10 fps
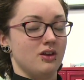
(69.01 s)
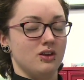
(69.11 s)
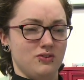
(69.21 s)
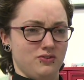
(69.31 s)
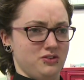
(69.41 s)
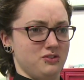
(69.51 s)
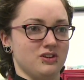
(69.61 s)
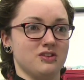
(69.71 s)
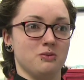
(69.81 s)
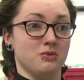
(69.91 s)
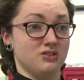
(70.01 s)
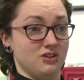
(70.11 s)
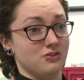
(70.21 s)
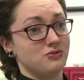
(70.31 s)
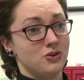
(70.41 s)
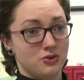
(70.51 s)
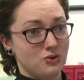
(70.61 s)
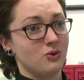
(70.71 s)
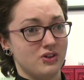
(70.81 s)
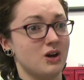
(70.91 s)
even if I do say so myself,
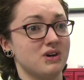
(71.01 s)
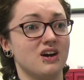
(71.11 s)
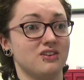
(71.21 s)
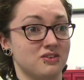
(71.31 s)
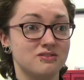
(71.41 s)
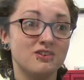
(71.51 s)
not that bad